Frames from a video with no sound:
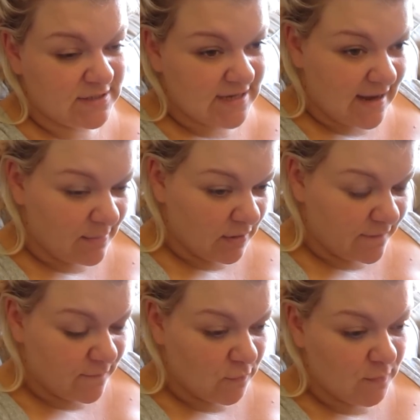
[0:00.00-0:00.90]
tablet
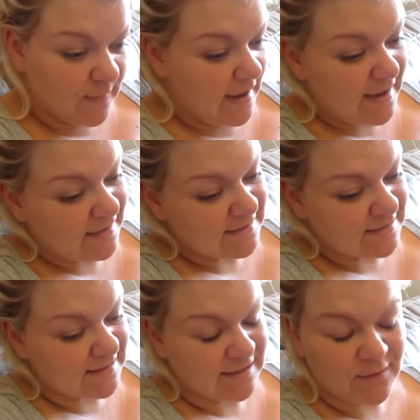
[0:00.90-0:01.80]
form
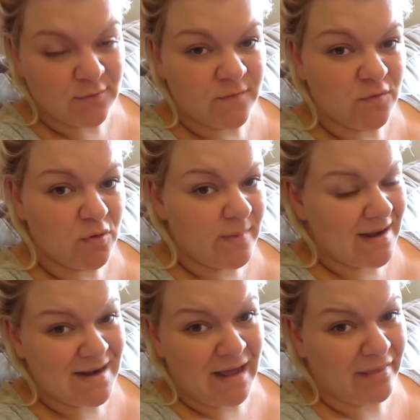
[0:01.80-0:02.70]
and liquid form
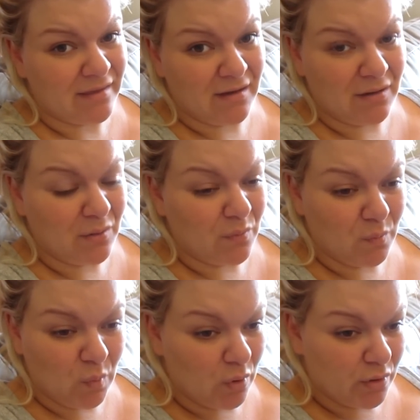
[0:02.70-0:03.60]
and nothing
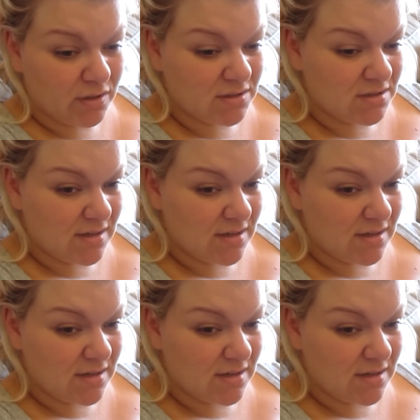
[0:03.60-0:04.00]
worked.